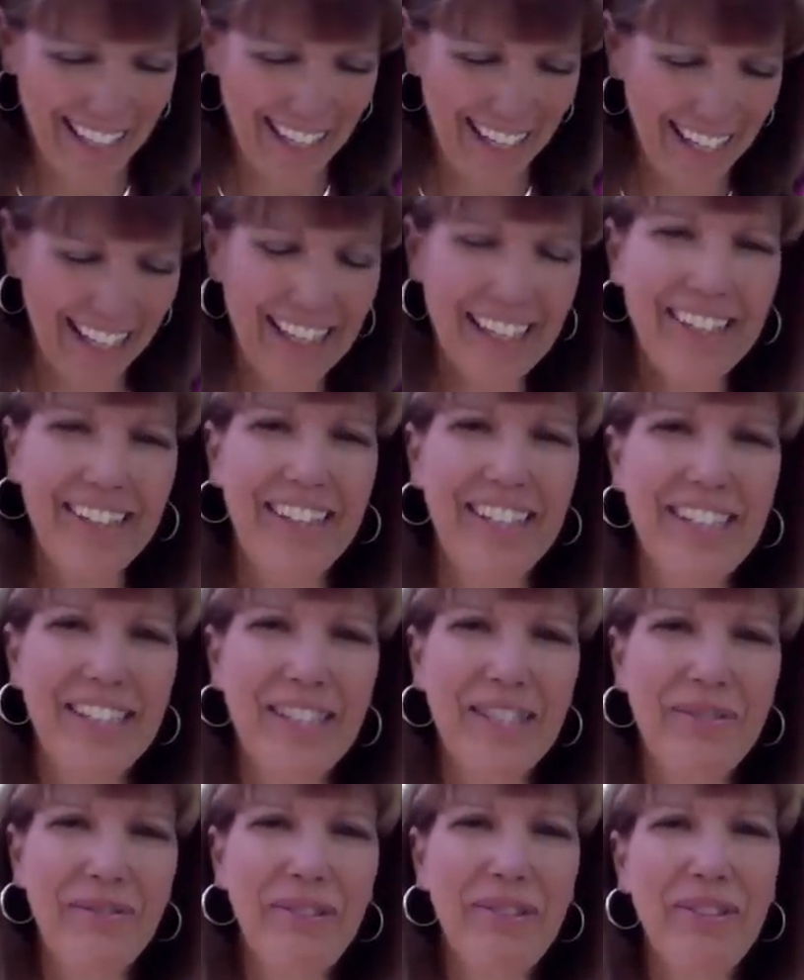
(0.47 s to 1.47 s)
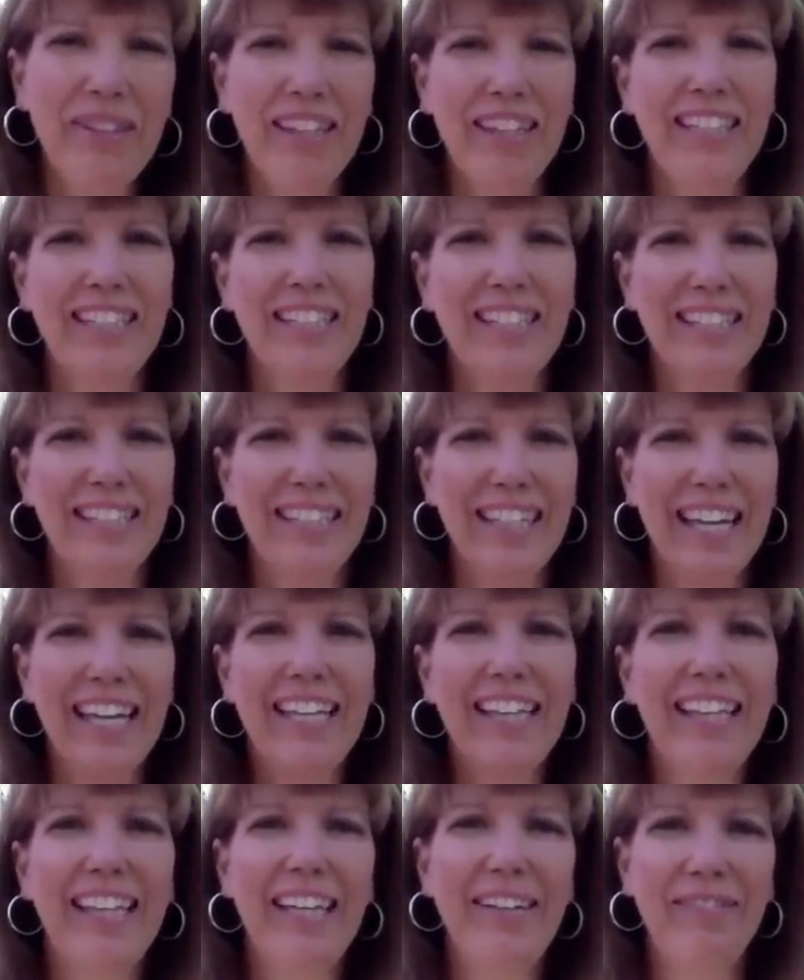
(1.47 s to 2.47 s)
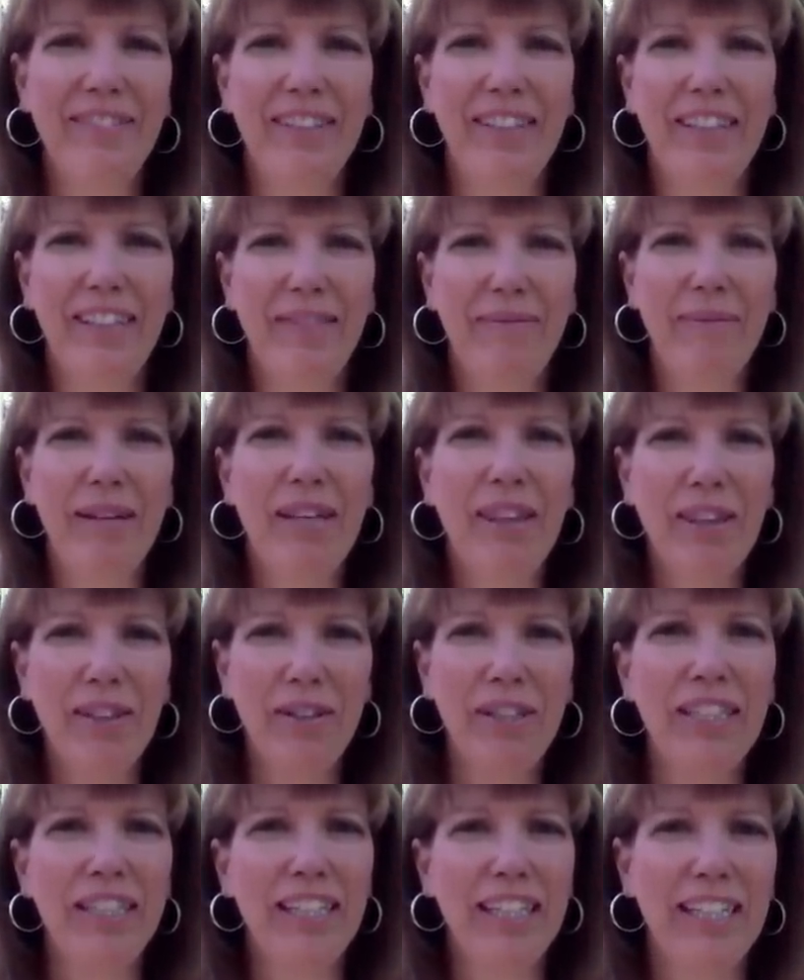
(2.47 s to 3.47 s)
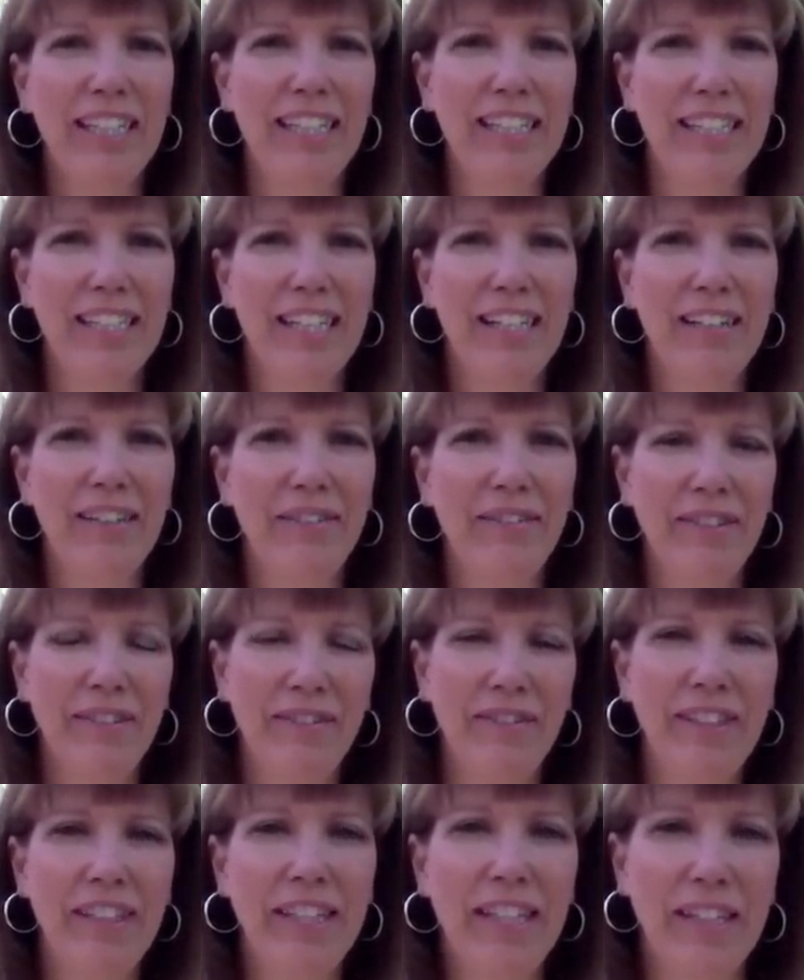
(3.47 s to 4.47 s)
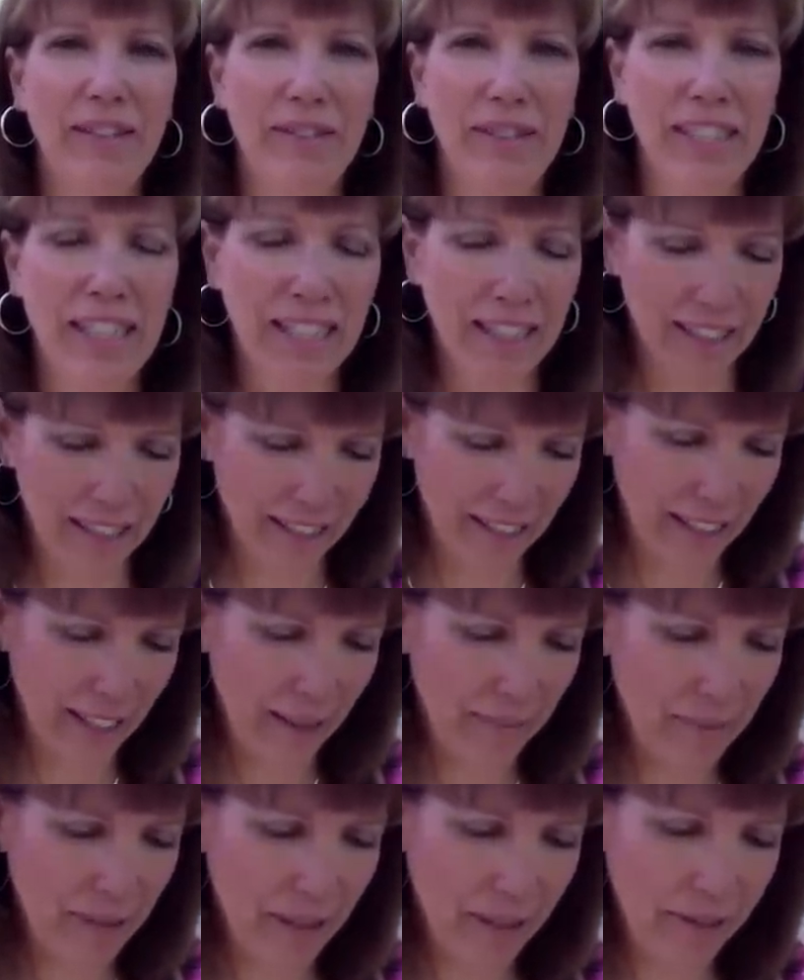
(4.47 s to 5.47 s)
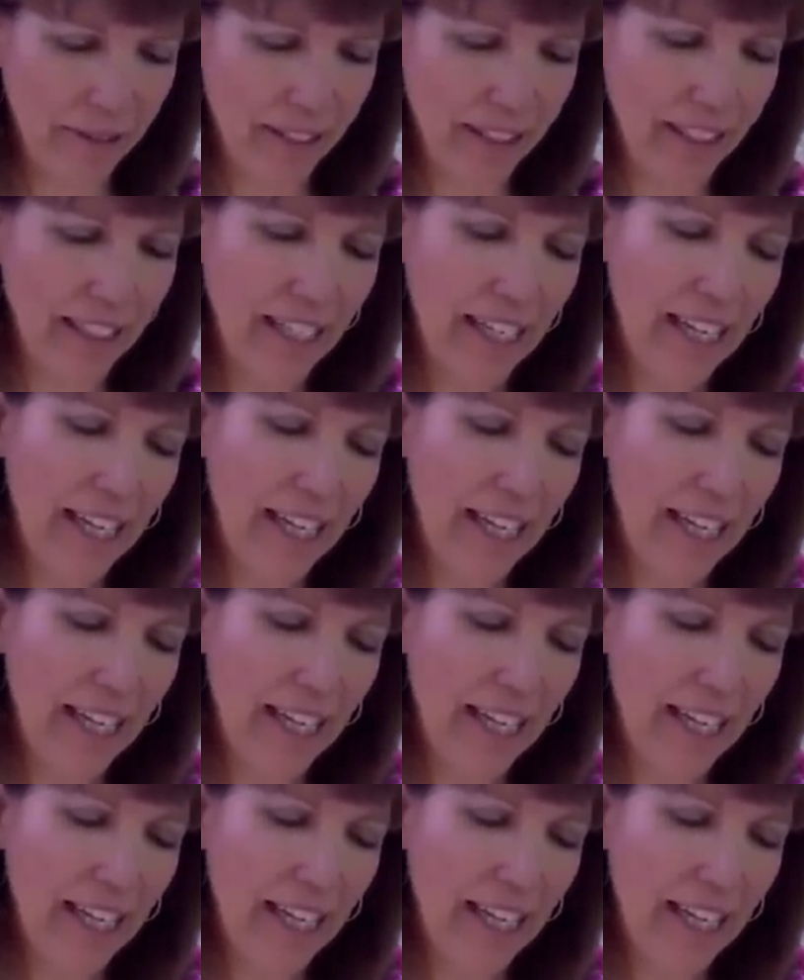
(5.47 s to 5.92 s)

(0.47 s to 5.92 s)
Hello, this is Ruth, and this is day 11 of my 30 days of video challenge that I'm doing.